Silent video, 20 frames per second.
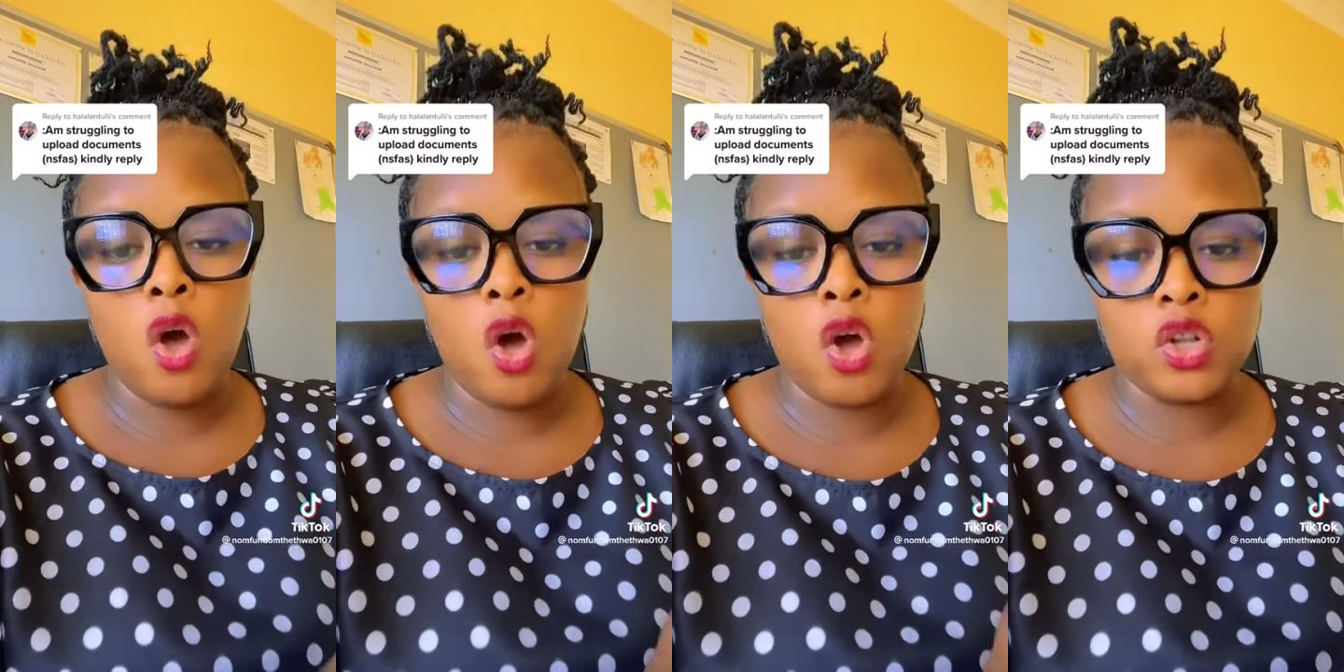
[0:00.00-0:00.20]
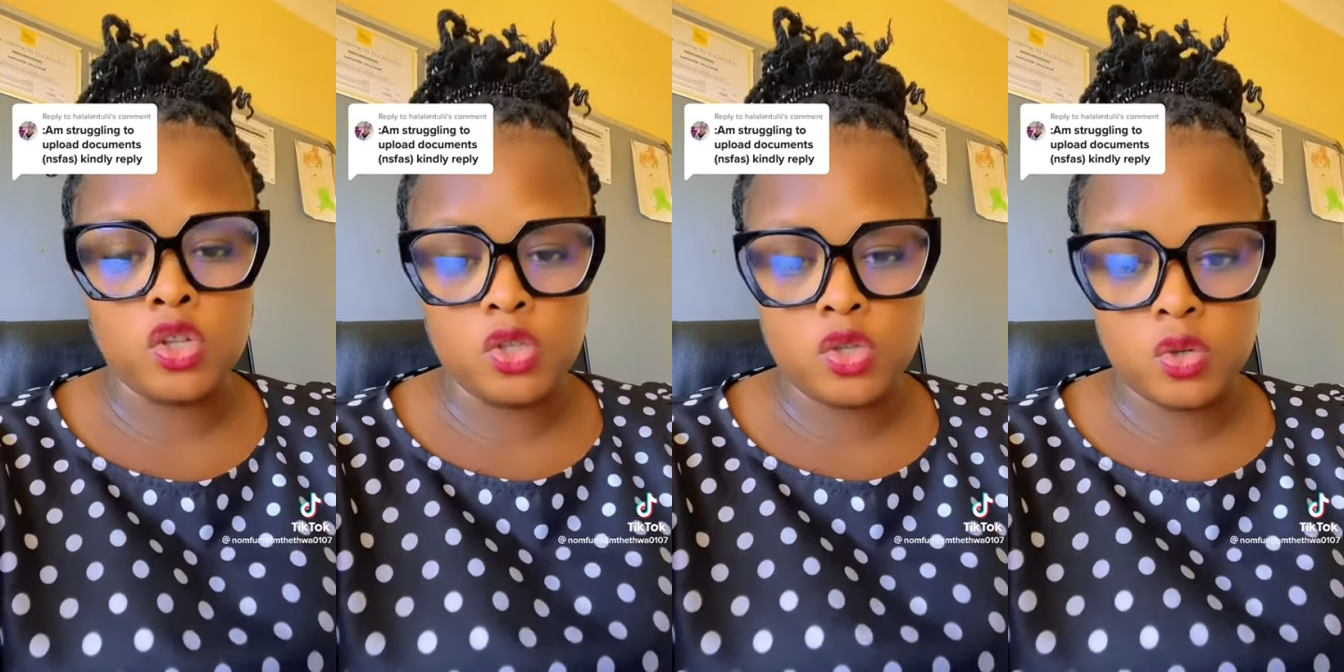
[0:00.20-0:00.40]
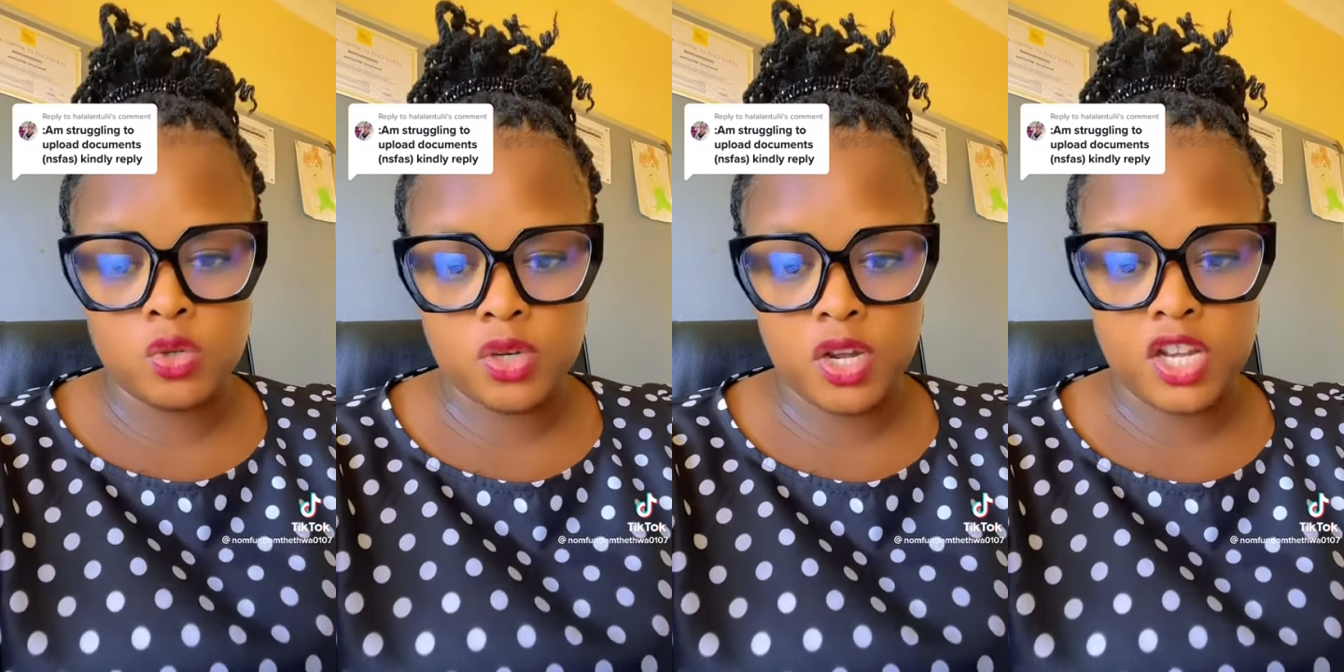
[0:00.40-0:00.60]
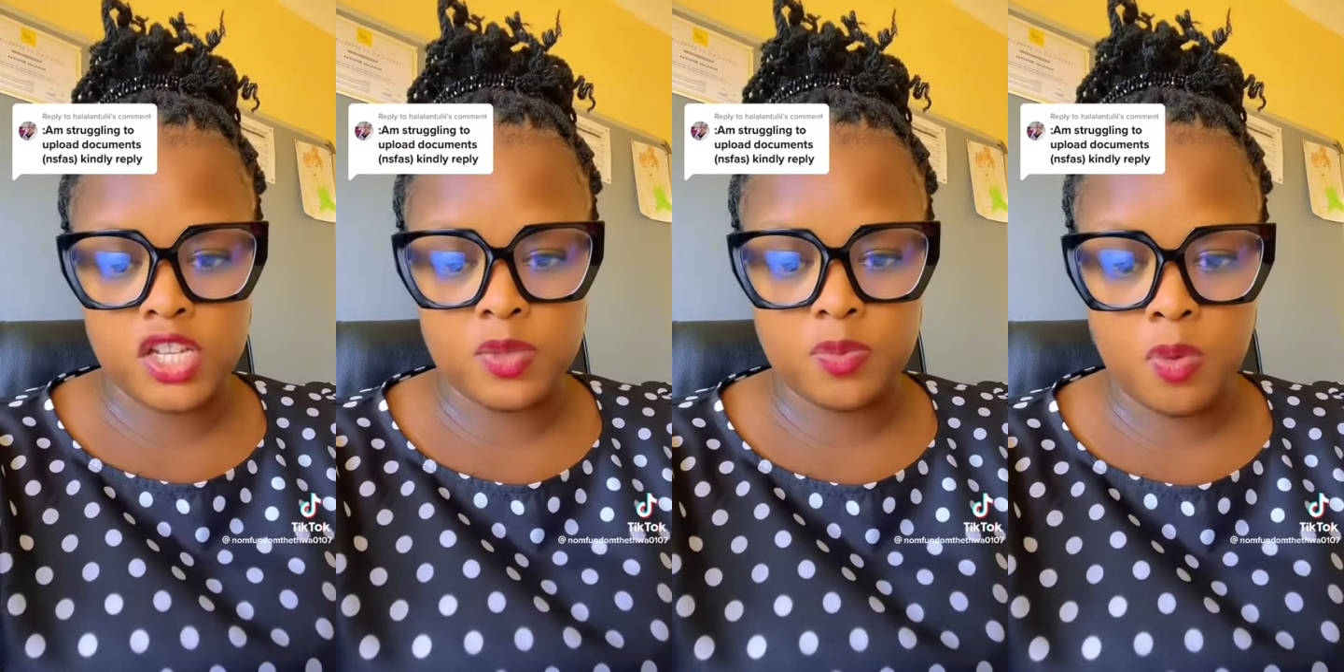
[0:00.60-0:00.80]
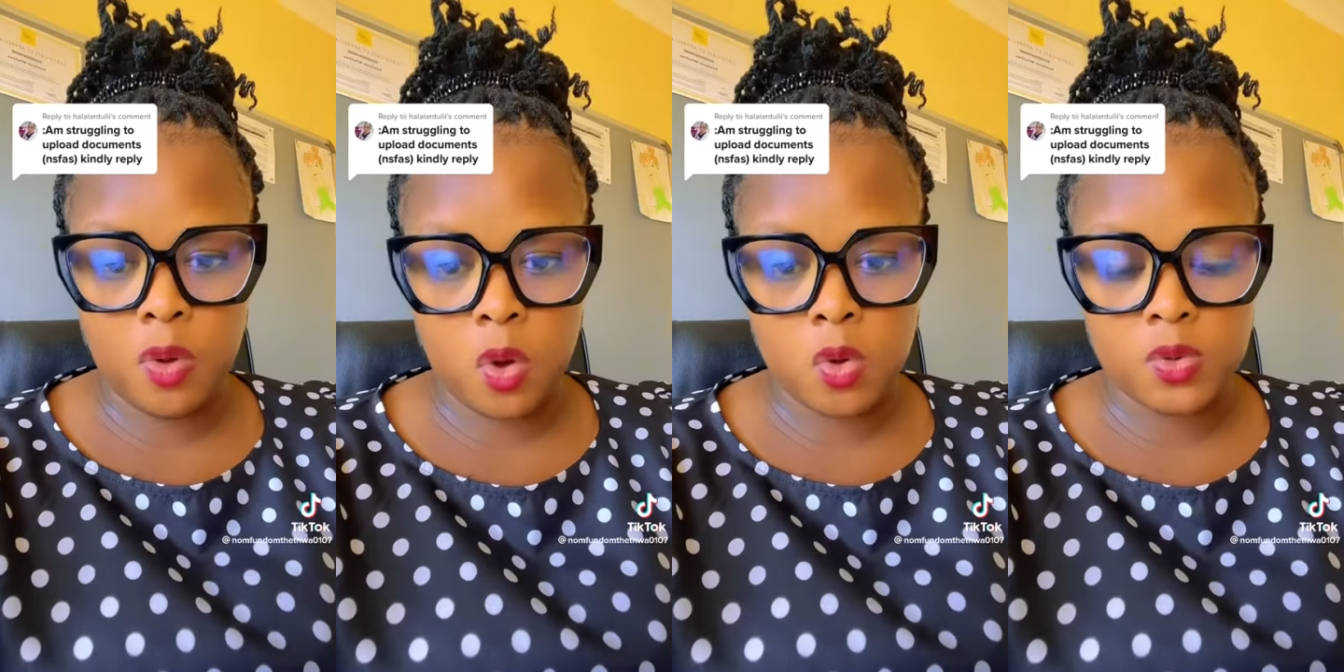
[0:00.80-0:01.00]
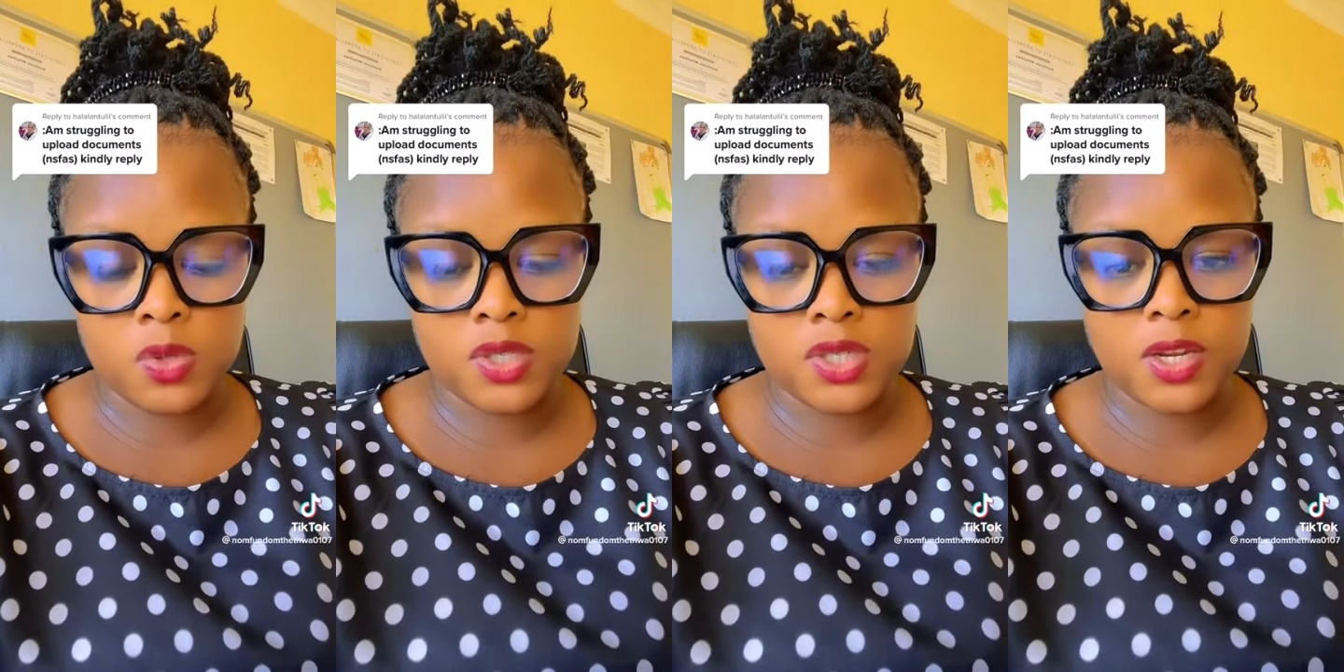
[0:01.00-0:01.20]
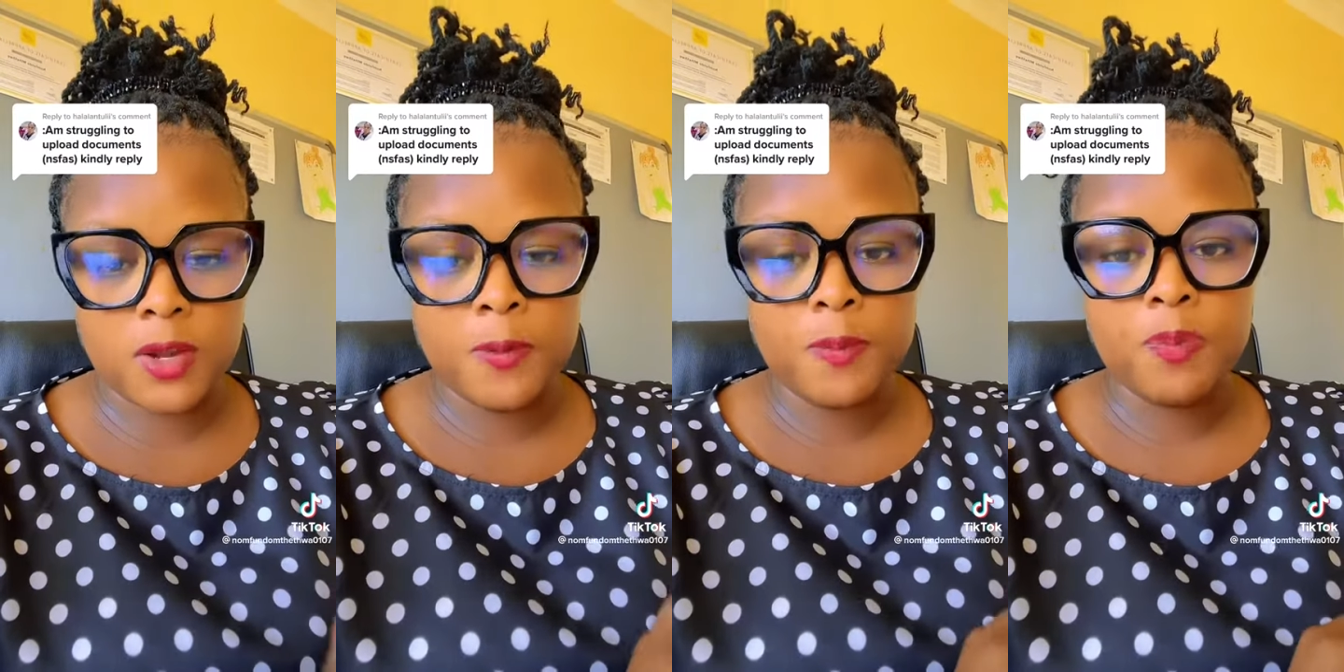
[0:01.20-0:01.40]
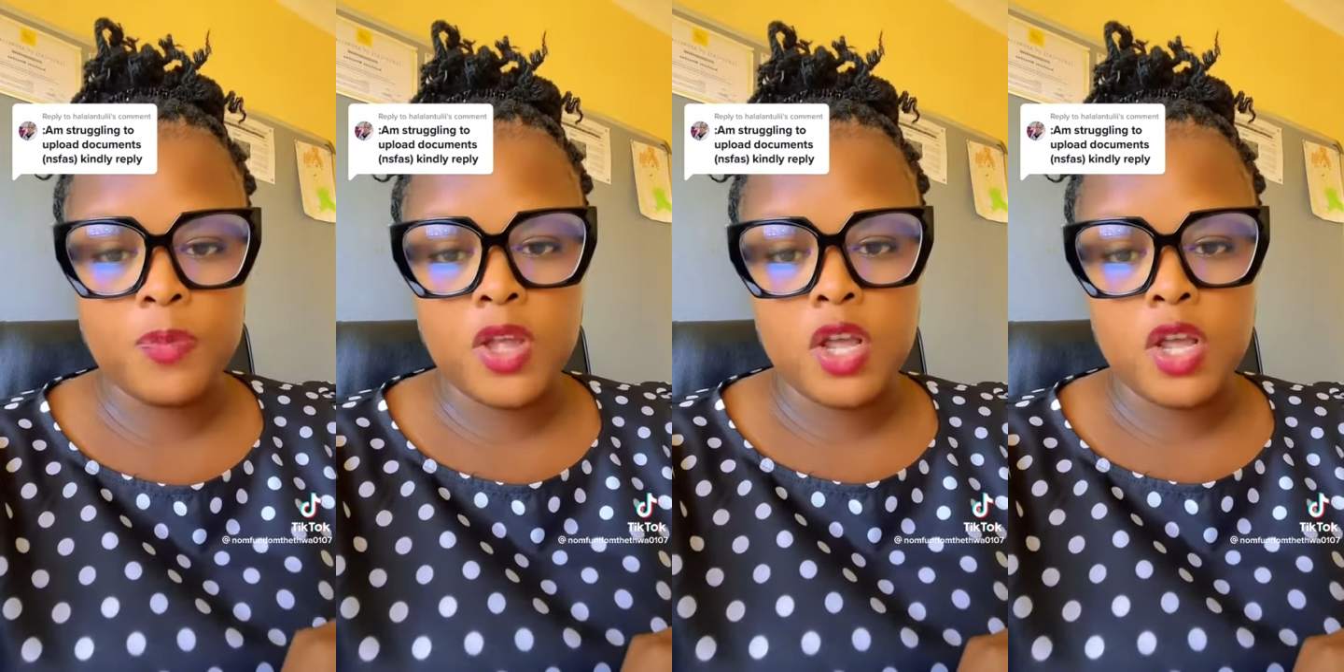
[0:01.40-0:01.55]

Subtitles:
on today's post.